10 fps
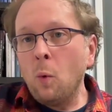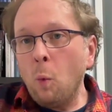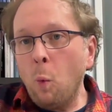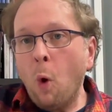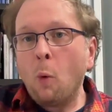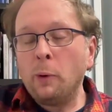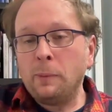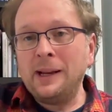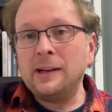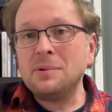what would
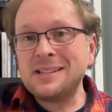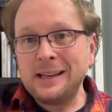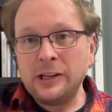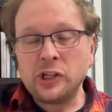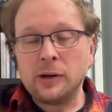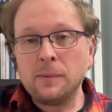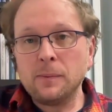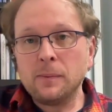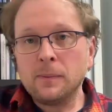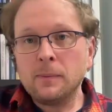be the procedure?
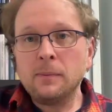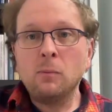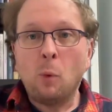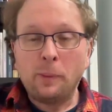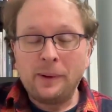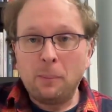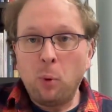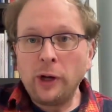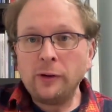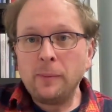What would be the
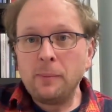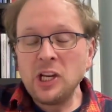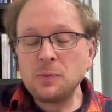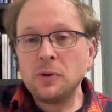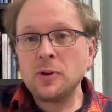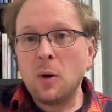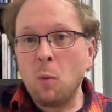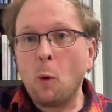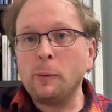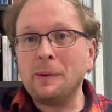point of impeachment, and
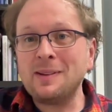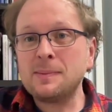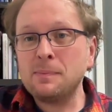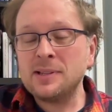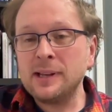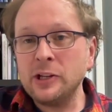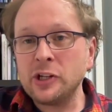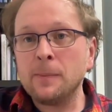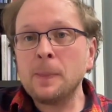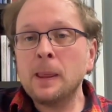what would be its procedure?